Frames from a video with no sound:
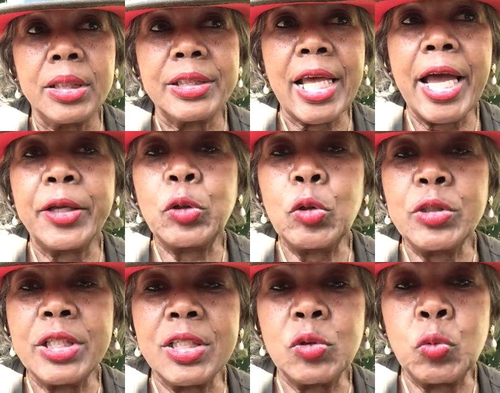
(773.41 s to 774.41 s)

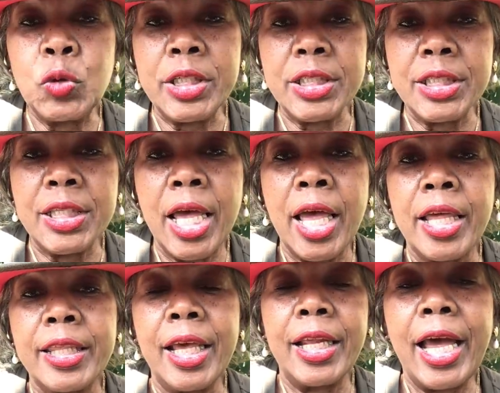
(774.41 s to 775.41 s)
diagnosis was
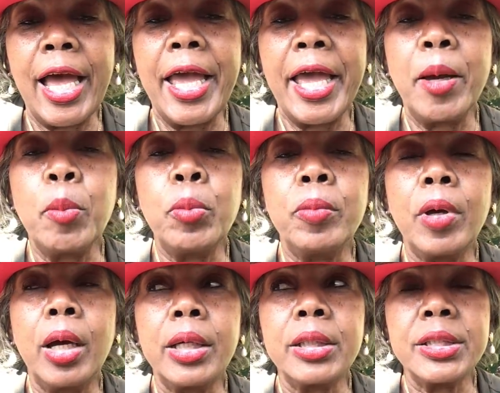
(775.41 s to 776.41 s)
that I had
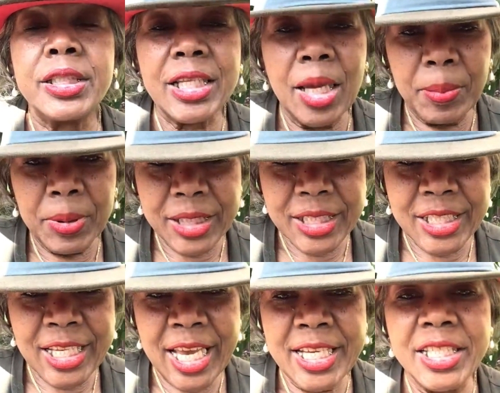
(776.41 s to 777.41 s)

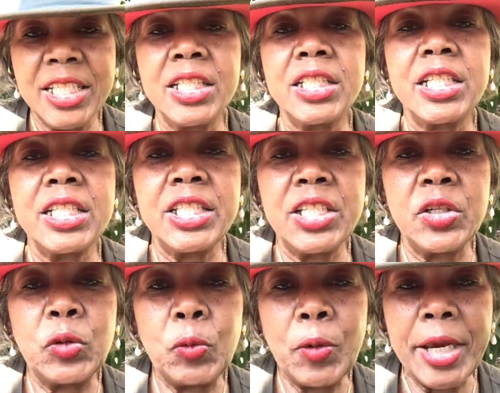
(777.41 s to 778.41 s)
subluxation
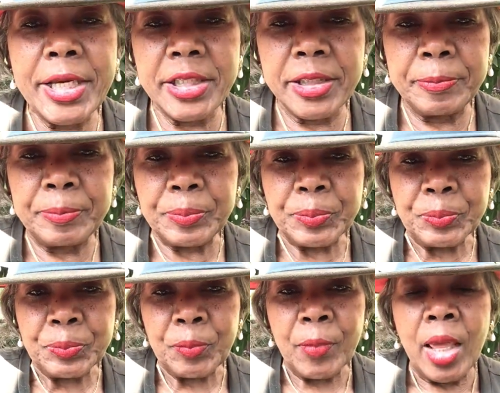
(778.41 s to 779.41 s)
degeneration,
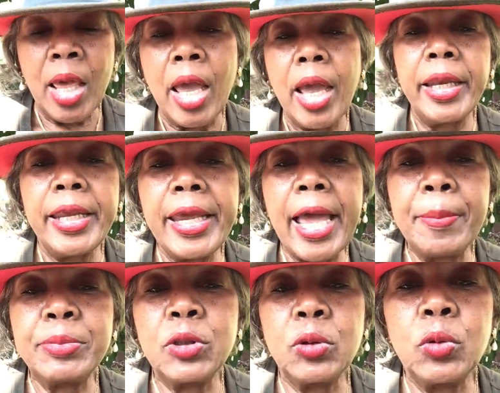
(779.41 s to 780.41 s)
and he
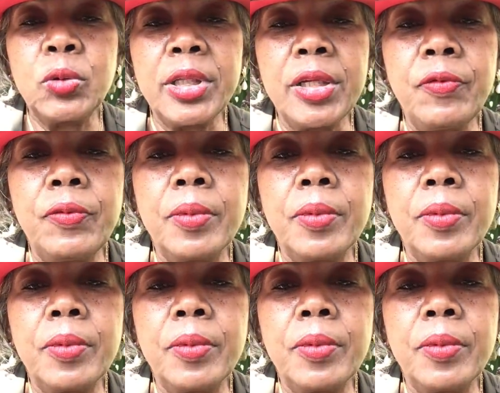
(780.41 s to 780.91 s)
absolutely